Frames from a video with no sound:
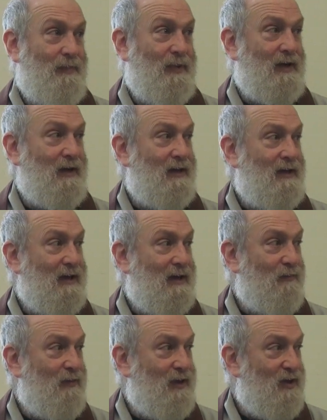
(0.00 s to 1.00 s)
But
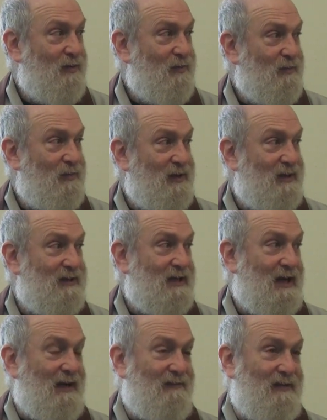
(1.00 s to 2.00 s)
again, we human beings
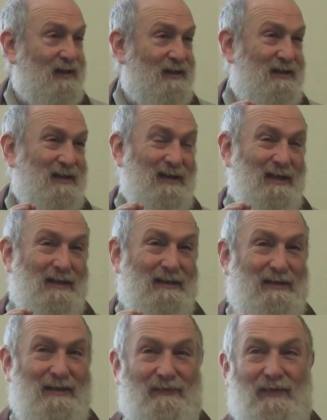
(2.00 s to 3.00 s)
have this
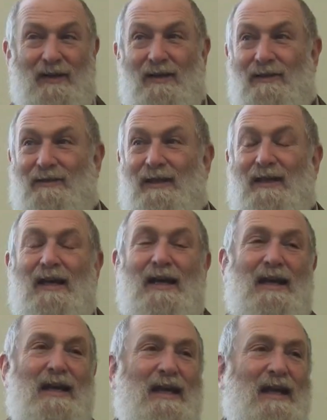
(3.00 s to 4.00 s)
difficulty.
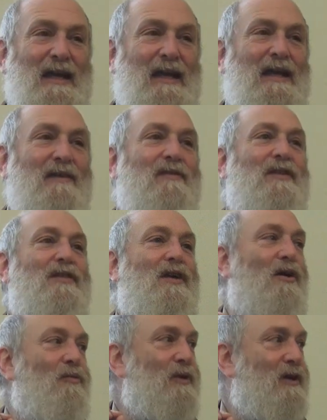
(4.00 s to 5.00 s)
Even
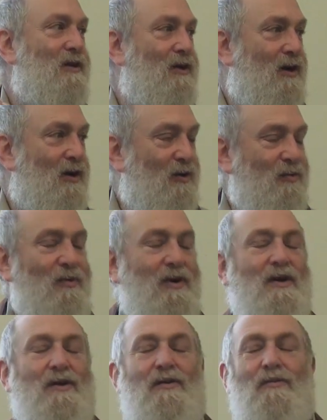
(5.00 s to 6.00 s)
though we know
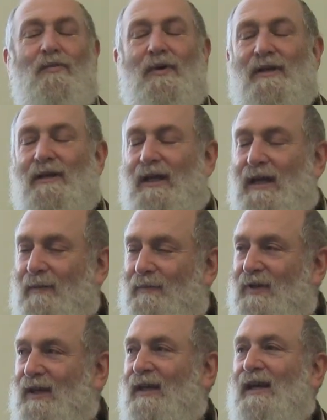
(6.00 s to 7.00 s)
we
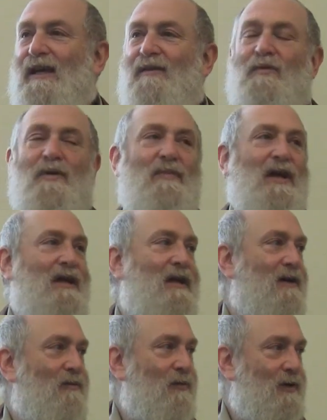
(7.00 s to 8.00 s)
keep digging and we're
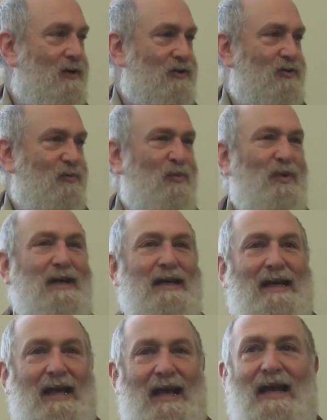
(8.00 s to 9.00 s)
making it worse, we
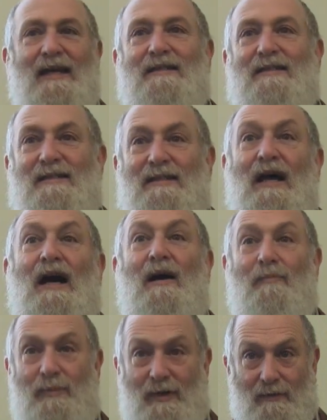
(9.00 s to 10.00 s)
can't
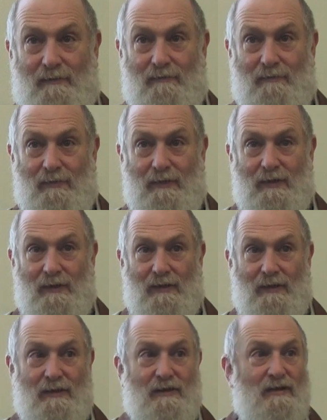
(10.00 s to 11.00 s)
stop.
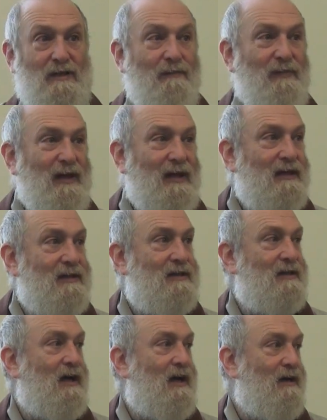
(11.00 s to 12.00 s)
Something
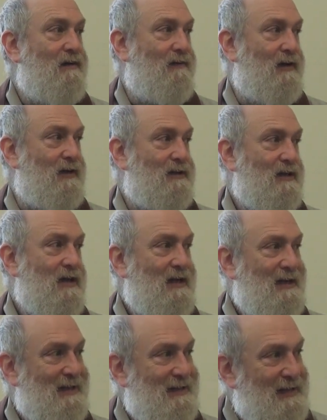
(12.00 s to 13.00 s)
inside of us
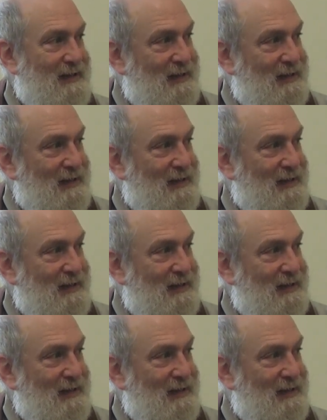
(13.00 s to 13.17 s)
is